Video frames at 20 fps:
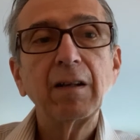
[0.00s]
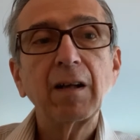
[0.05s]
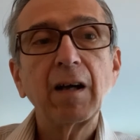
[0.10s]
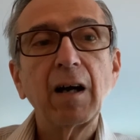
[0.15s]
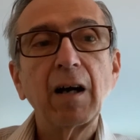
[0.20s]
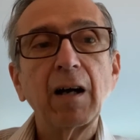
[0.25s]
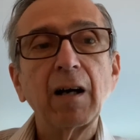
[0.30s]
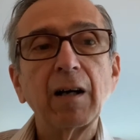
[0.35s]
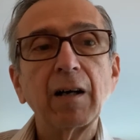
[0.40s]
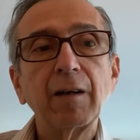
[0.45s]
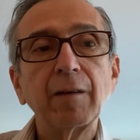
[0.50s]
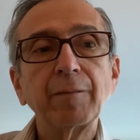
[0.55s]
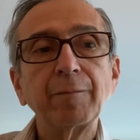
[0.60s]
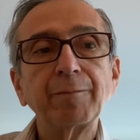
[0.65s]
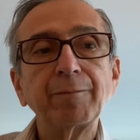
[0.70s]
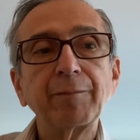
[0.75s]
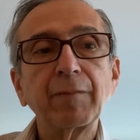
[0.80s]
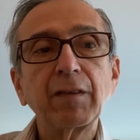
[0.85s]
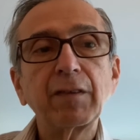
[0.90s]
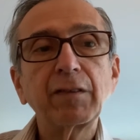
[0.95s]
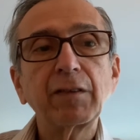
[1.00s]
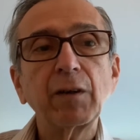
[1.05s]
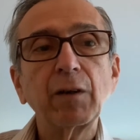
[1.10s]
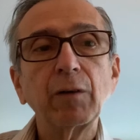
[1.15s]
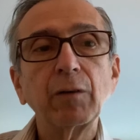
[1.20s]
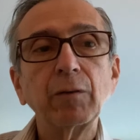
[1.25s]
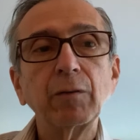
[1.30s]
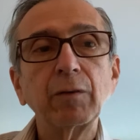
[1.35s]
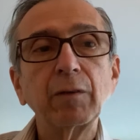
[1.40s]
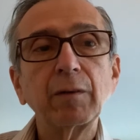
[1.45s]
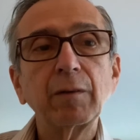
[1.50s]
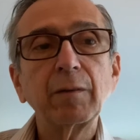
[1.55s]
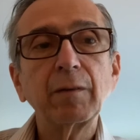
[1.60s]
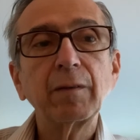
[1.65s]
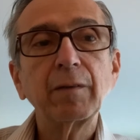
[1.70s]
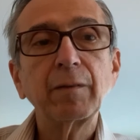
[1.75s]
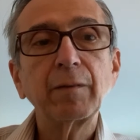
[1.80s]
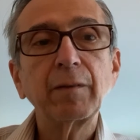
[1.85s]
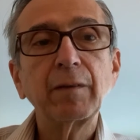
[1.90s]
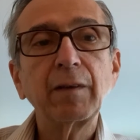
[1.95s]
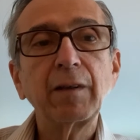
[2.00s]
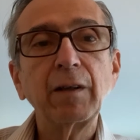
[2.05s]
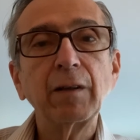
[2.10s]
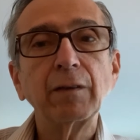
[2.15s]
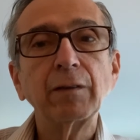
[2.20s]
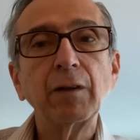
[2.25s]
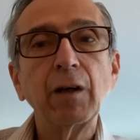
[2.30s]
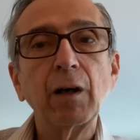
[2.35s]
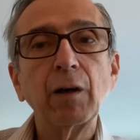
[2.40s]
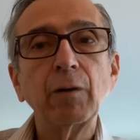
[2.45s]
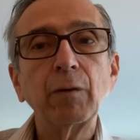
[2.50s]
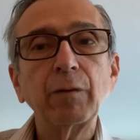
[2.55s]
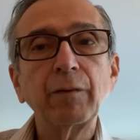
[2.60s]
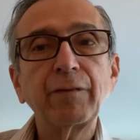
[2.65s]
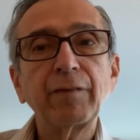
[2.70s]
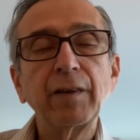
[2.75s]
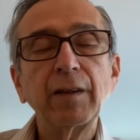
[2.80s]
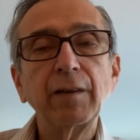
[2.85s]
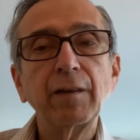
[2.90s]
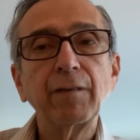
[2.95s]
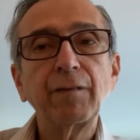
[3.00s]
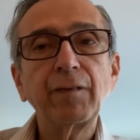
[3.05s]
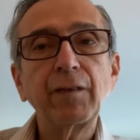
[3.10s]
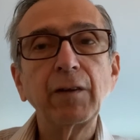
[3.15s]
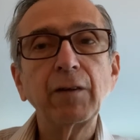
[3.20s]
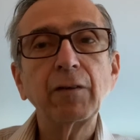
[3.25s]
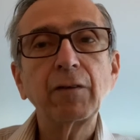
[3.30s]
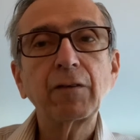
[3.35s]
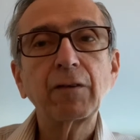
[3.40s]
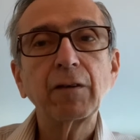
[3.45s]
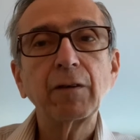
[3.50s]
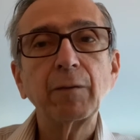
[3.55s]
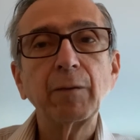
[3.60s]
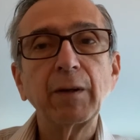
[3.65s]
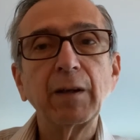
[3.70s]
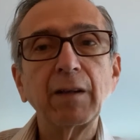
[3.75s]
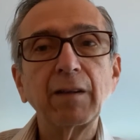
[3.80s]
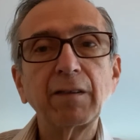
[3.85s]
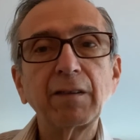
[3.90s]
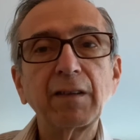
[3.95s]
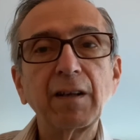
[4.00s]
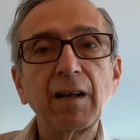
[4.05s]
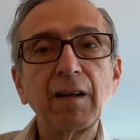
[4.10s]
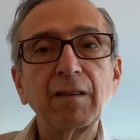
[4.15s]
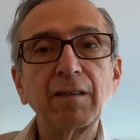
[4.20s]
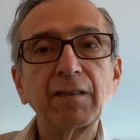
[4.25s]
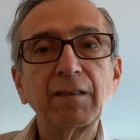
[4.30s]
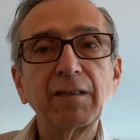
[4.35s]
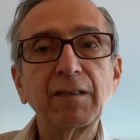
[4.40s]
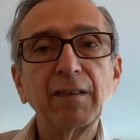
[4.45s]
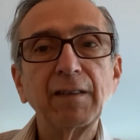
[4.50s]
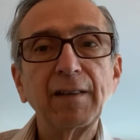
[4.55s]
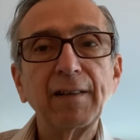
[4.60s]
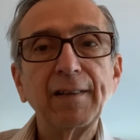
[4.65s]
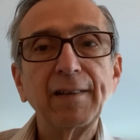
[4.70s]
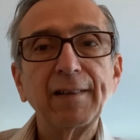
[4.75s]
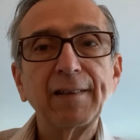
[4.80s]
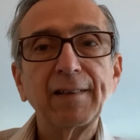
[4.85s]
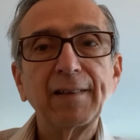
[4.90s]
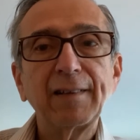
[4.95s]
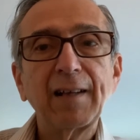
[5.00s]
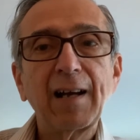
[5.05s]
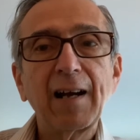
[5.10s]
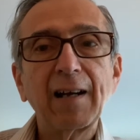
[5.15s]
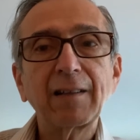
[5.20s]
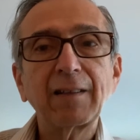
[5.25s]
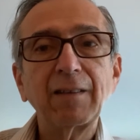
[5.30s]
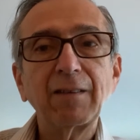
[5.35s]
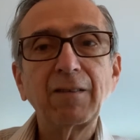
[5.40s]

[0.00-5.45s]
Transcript: So you'll know in the future when it says Dr.